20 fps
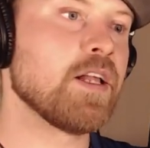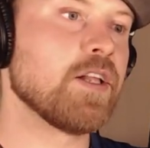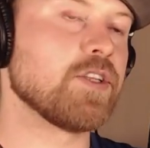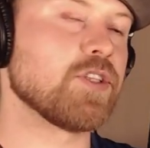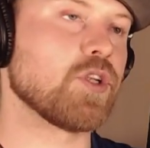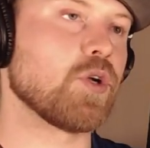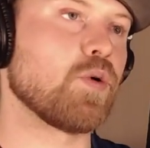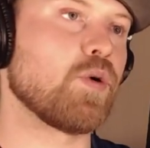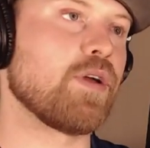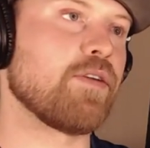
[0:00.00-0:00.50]

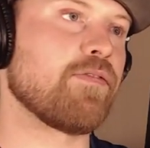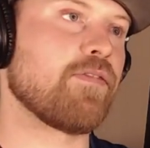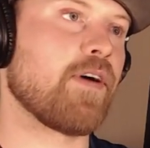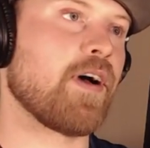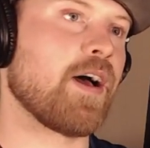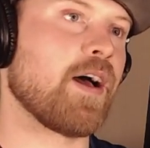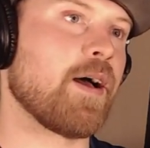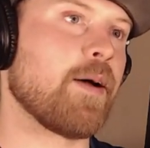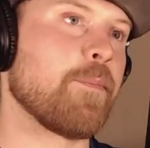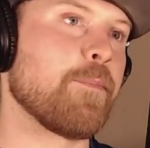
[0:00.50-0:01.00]
So if
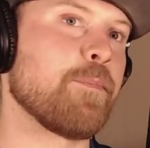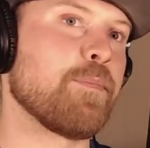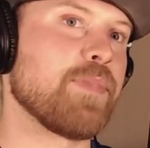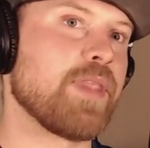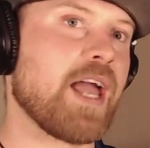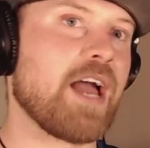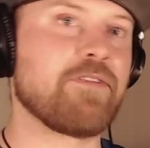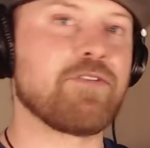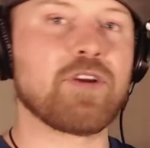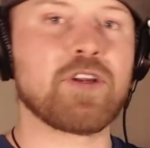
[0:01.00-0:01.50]

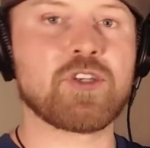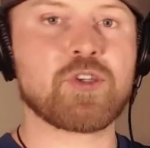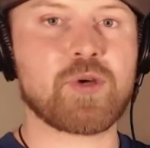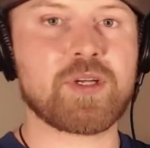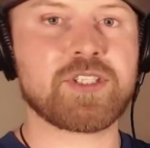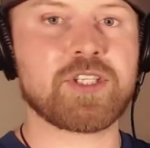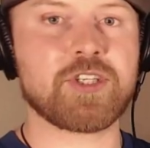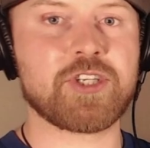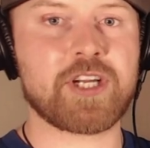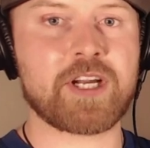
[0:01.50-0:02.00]
you're
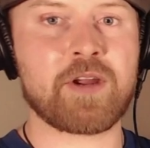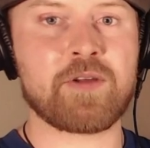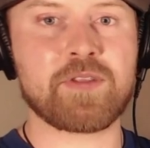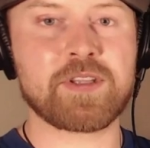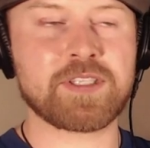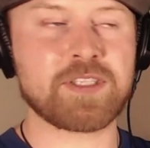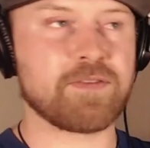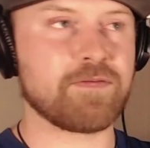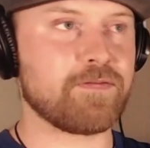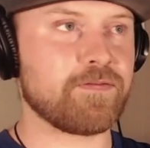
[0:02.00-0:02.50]
interested in checking out
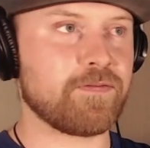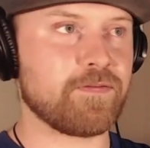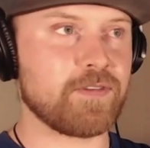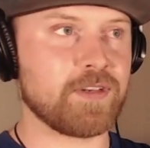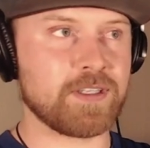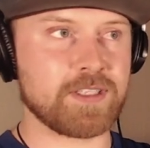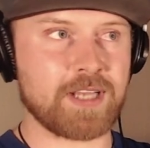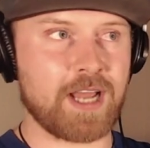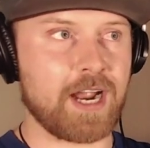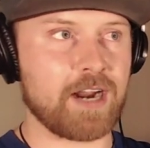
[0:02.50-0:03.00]
this
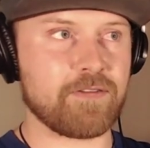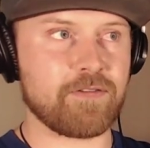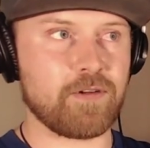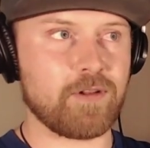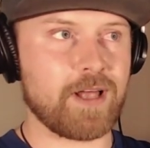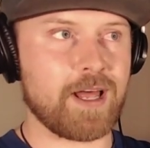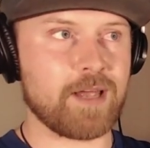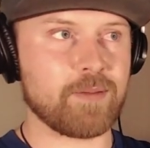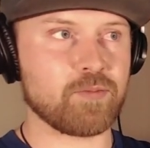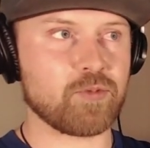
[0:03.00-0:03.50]
entire
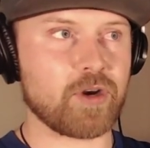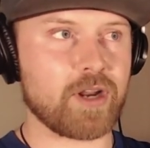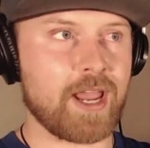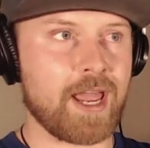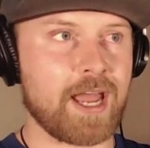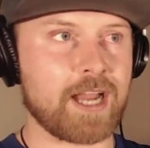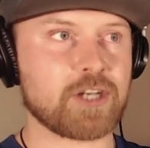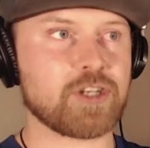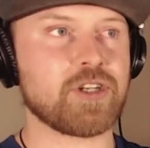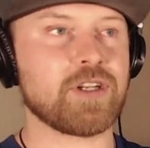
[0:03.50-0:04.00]
full album
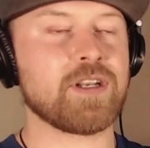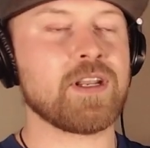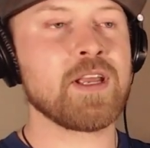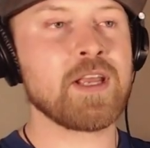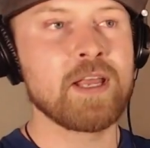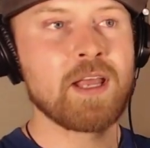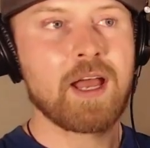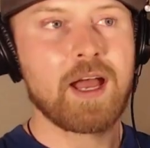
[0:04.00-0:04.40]
reaction,